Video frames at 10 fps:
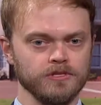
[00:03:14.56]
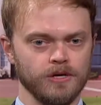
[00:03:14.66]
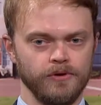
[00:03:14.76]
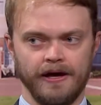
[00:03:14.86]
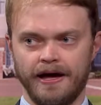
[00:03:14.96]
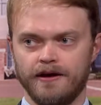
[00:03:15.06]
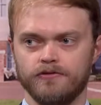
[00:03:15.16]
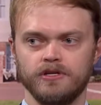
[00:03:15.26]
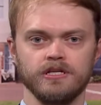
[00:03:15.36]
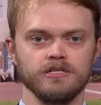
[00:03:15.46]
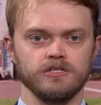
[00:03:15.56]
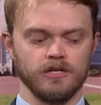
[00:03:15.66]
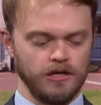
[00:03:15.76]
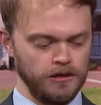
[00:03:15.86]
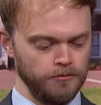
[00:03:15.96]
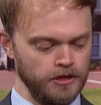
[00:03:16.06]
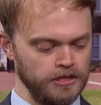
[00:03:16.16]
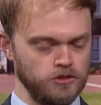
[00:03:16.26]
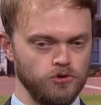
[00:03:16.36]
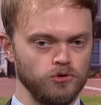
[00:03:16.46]
that we have is
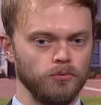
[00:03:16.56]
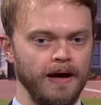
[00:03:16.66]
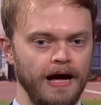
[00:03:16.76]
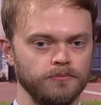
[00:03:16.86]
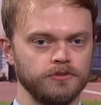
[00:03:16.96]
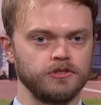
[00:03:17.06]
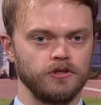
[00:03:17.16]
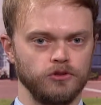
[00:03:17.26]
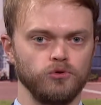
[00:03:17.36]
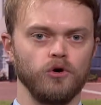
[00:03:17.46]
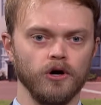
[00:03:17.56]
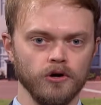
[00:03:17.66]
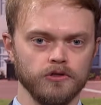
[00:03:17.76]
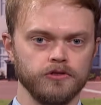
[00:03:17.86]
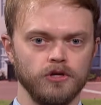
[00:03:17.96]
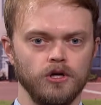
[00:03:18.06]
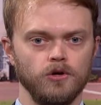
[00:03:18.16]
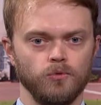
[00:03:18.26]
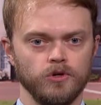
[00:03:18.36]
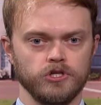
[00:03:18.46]
Google Maps or Google Earth,
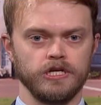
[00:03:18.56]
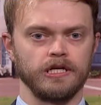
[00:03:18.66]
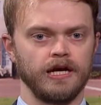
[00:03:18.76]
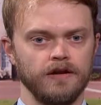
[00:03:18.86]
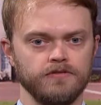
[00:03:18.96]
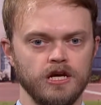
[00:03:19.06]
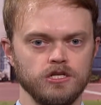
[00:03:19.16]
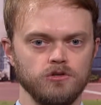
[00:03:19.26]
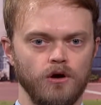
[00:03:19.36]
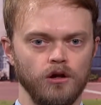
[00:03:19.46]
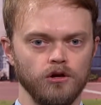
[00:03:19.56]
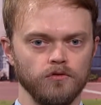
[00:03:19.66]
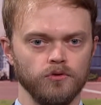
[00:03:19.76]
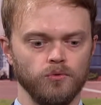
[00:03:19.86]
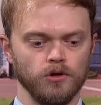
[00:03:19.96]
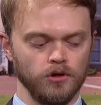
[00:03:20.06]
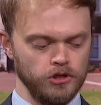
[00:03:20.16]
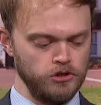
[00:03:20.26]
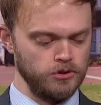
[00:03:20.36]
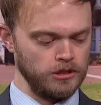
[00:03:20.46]
which can kind of take you all over the world,
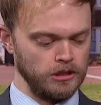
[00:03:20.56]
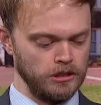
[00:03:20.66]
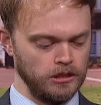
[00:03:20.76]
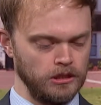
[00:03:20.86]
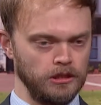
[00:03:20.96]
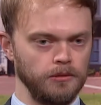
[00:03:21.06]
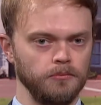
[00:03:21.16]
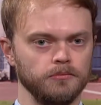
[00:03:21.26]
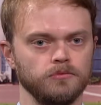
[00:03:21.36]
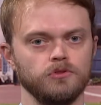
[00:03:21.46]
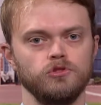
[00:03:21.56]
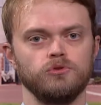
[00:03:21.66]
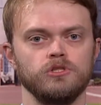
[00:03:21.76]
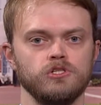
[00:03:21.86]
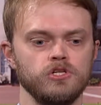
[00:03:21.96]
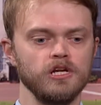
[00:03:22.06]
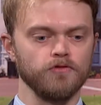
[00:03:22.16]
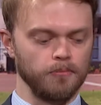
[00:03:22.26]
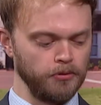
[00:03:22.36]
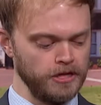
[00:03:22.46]
and you can see
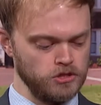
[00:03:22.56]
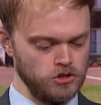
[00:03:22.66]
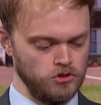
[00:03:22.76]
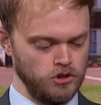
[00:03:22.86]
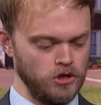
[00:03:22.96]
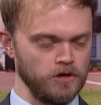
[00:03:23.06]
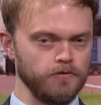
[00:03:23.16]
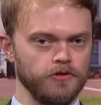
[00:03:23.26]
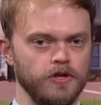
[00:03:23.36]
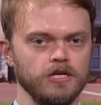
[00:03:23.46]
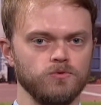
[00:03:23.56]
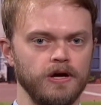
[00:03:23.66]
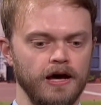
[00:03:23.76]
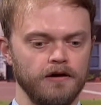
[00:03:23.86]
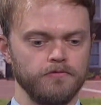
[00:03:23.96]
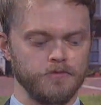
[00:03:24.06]
different places, you can go to different things. We have,